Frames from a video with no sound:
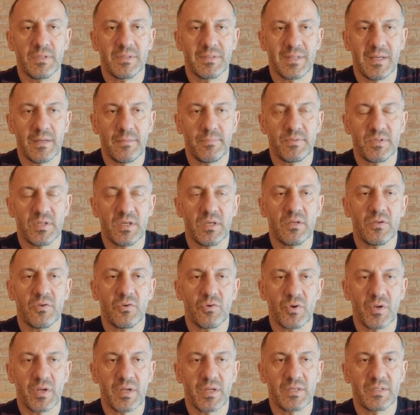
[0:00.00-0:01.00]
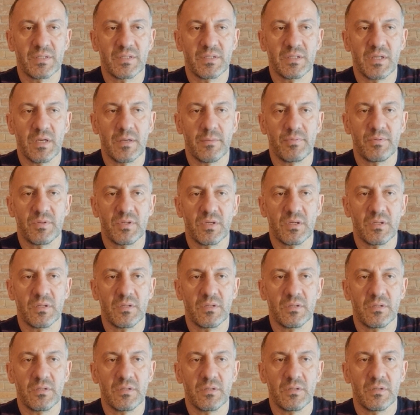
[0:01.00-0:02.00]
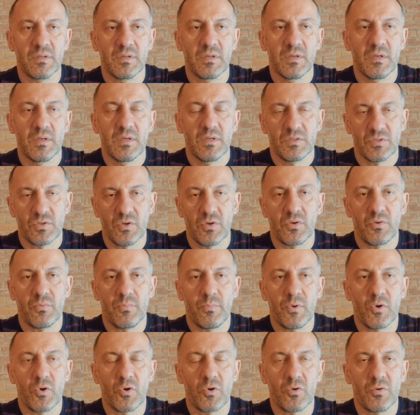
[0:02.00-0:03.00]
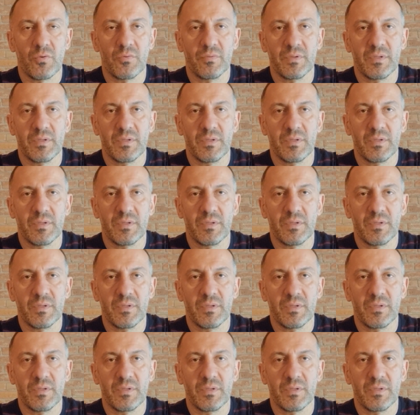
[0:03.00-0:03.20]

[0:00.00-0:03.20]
debt, and you raise debt, and so you borrow,